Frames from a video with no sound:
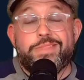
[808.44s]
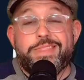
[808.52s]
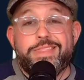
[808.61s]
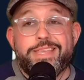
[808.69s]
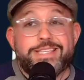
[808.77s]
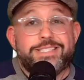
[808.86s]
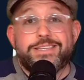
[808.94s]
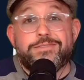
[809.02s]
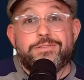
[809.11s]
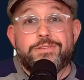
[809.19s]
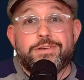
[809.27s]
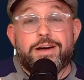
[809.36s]
this
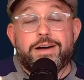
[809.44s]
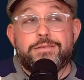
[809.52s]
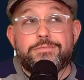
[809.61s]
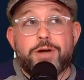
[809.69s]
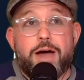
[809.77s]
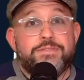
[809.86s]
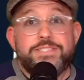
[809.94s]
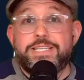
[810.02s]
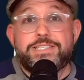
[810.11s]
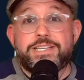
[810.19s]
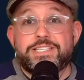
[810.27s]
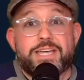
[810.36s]
off
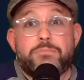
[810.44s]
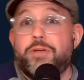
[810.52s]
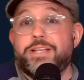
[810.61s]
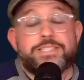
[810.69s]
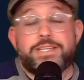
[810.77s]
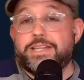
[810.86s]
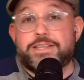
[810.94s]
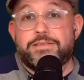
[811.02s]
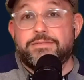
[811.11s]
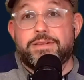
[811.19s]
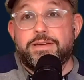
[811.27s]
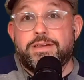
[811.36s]
season is unprecedented,
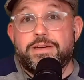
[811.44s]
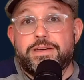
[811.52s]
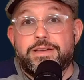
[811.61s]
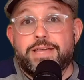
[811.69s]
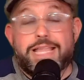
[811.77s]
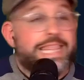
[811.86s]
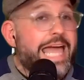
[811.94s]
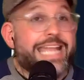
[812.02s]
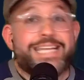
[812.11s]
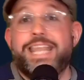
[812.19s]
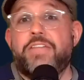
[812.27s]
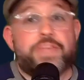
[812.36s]
like
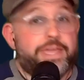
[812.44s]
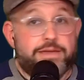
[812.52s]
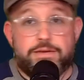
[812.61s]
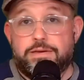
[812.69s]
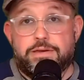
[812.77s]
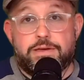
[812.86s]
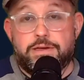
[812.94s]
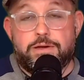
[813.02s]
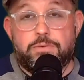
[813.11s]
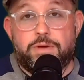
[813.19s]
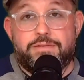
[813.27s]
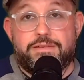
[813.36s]
nothing
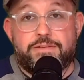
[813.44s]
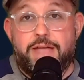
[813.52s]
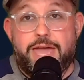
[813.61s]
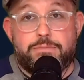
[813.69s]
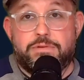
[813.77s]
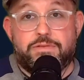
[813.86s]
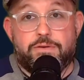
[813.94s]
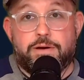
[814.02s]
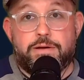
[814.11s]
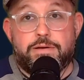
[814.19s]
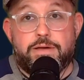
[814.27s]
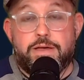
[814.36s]
we've ever had
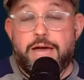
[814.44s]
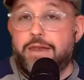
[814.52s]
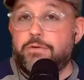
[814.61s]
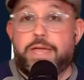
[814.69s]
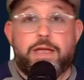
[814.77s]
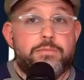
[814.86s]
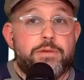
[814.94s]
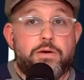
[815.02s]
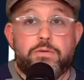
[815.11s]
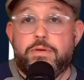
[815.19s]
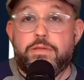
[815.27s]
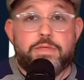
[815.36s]
before. I don't care
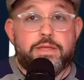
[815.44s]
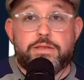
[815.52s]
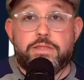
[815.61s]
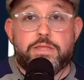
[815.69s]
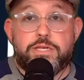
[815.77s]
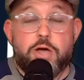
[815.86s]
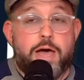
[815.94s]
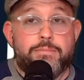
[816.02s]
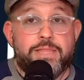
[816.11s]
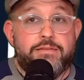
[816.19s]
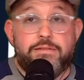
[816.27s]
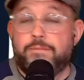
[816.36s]
about the the Tom
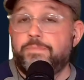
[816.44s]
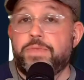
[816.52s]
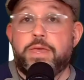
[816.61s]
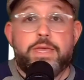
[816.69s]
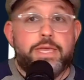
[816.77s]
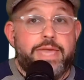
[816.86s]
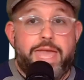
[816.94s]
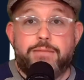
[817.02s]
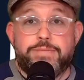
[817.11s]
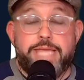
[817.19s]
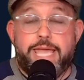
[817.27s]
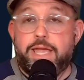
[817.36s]
leaving, Cam
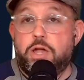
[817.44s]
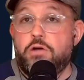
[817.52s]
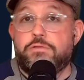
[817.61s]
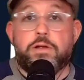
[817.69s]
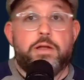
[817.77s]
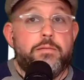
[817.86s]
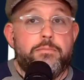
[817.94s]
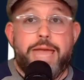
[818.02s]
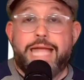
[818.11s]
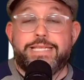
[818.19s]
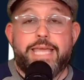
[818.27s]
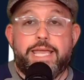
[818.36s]
taking over,
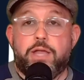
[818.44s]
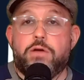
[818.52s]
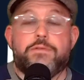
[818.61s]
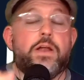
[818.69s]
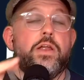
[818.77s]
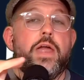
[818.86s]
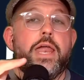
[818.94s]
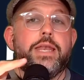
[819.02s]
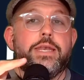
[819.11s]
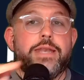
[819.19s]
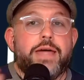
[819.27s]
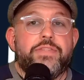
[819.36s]
Mac taking over.
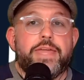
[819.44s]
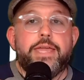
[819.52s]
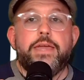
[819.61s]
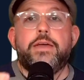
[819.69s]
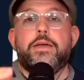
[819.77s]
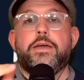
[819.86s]
Nothing